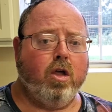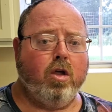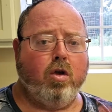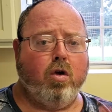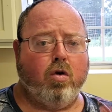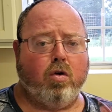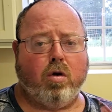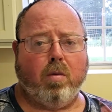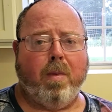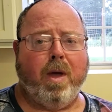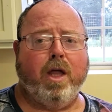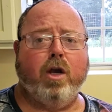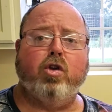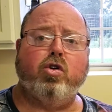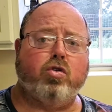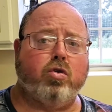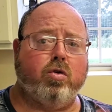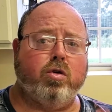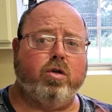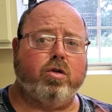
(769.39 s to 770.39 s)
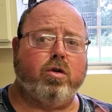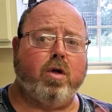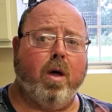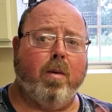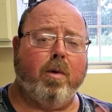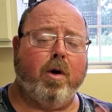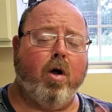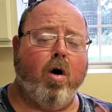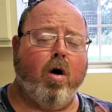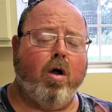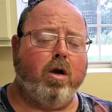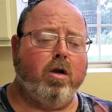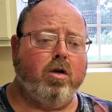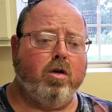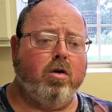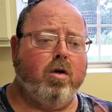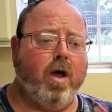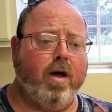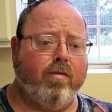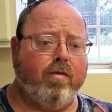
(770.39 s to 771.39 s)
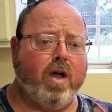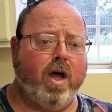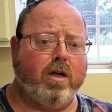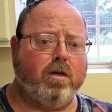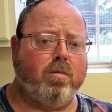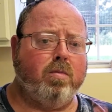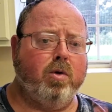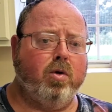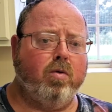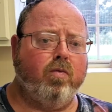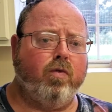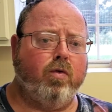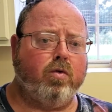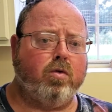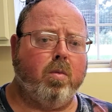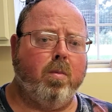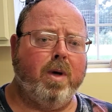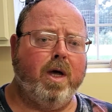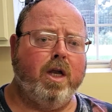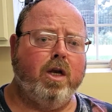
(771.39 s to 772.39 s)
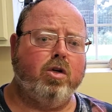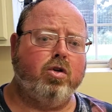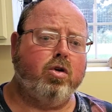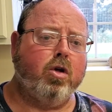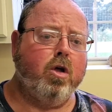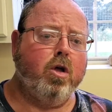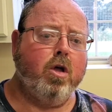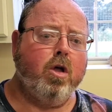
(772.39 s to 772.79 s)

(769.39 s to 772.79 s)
your tomatoes are just coming on and you have nice beautiful tomatoes.